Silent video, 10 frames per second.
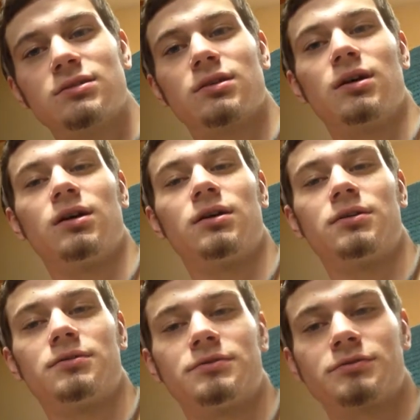
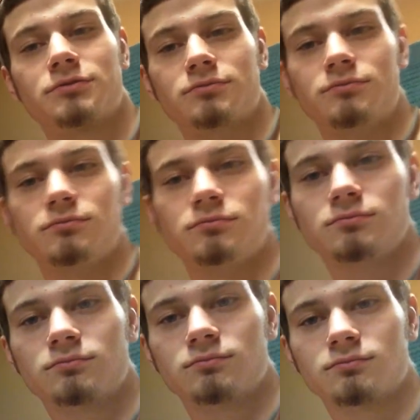
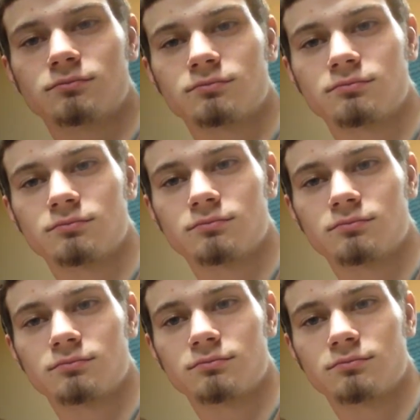
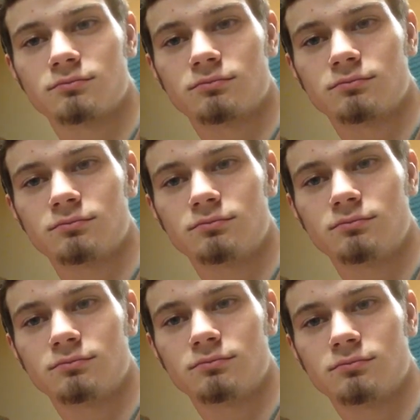
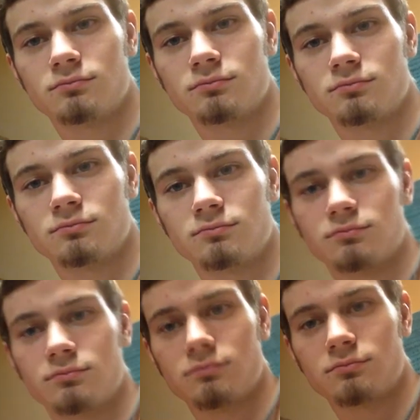
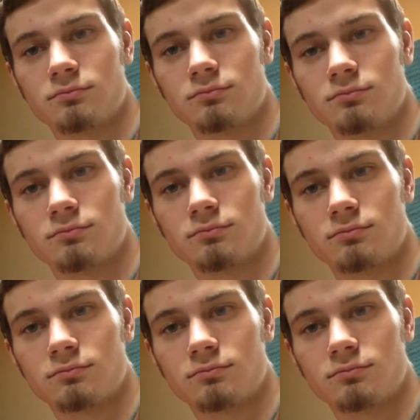The person shown says nothing.